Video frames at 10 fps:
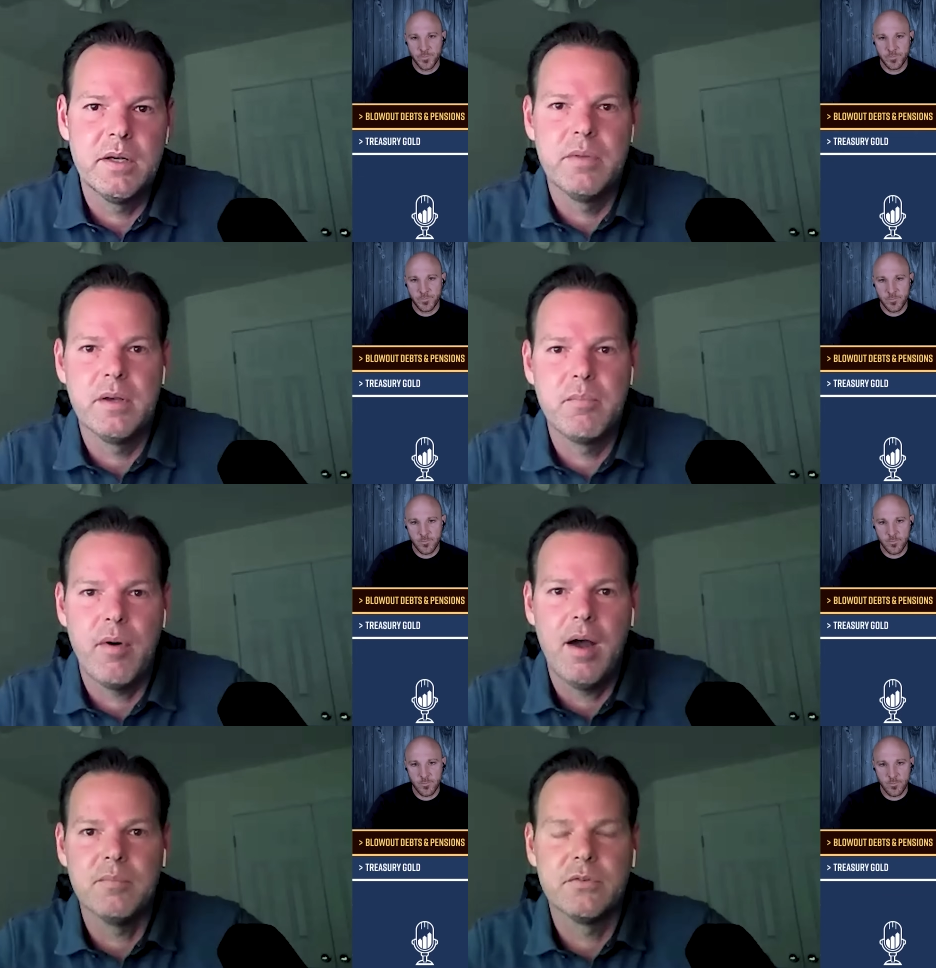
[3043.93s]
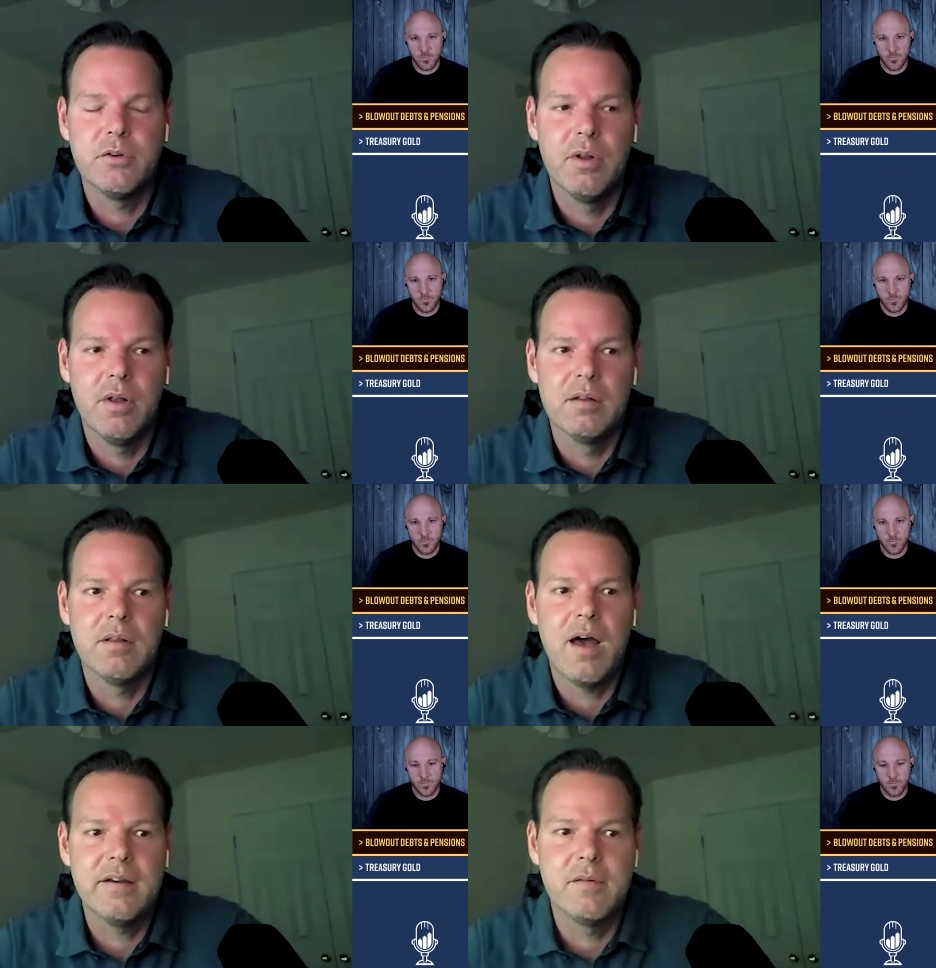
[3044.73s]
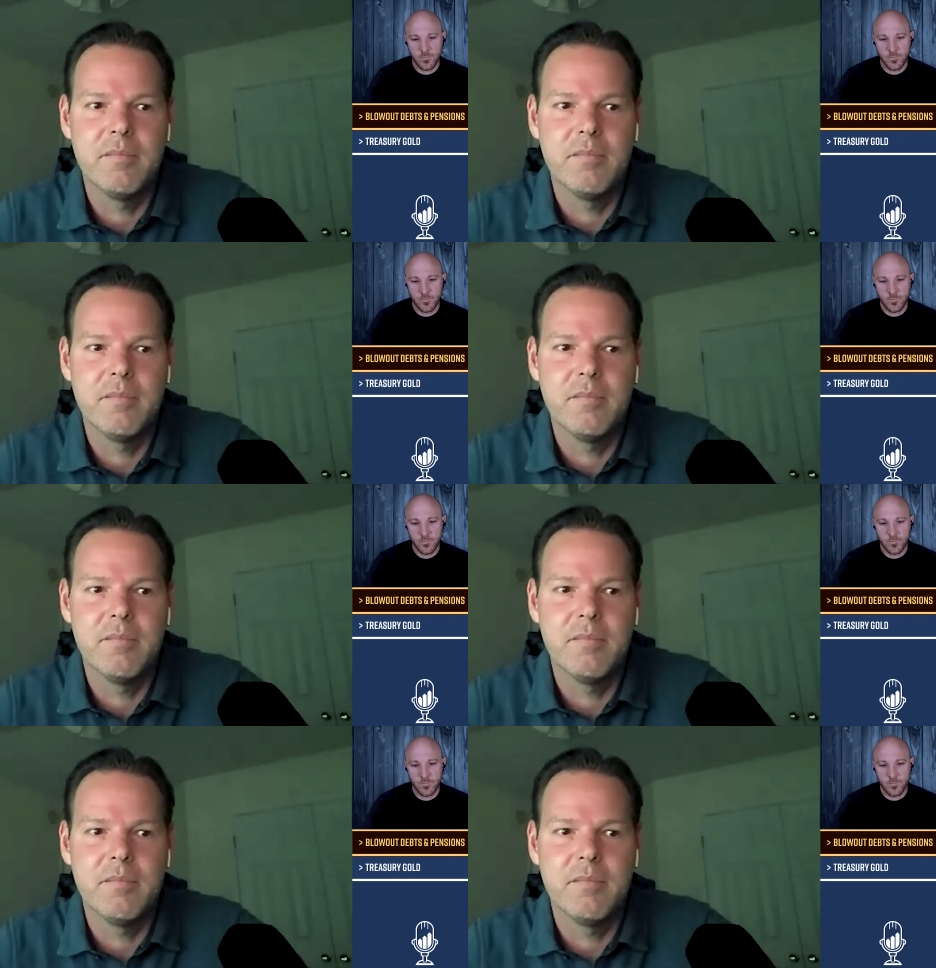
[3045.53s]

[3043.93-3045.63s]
Speaker 1: big problem. So a lot of the